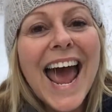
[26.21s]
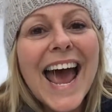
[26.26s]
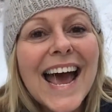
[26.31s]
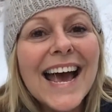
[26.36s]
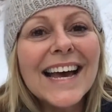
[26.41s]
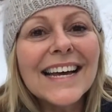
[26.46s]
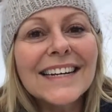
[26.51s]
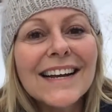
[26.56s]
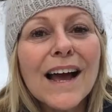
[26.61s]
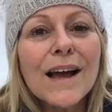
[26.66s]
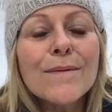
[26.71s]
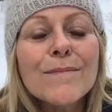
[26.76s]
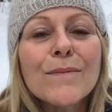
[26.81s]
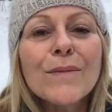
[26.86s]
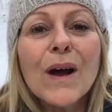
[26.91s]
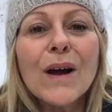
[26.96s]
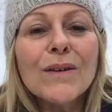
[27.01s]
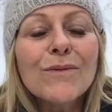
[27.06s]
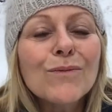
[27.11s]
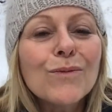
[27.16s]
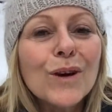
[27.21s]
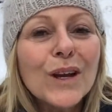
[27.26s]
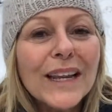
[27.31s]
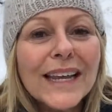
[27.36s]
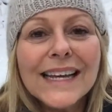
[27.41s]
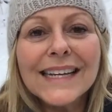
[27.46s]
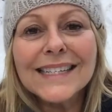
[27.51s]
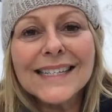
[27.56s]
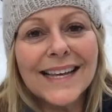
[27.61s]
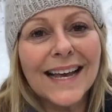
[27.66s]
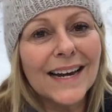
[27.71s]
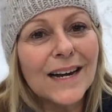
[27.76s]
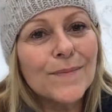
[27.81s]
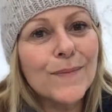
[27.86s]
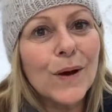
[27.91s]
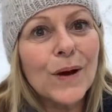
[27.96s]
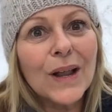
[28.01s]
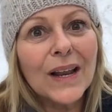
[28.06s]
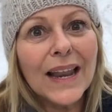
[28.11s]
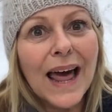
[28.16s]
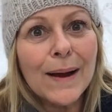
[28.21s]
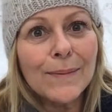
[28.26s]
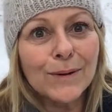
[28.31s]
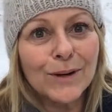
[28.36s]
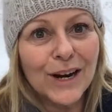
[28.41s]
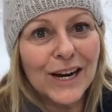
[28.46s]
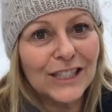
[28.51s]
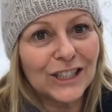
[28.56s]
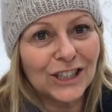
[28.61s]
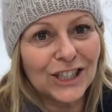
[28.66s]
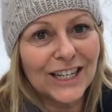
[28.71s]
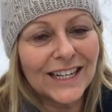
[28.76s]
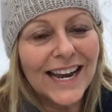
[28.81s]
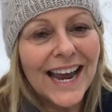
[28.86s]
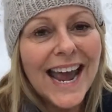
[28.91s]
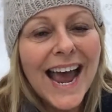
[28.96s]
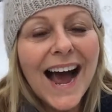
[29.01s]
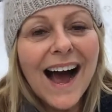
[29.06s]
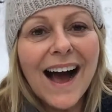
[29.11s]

And I'm really excited about collaboration.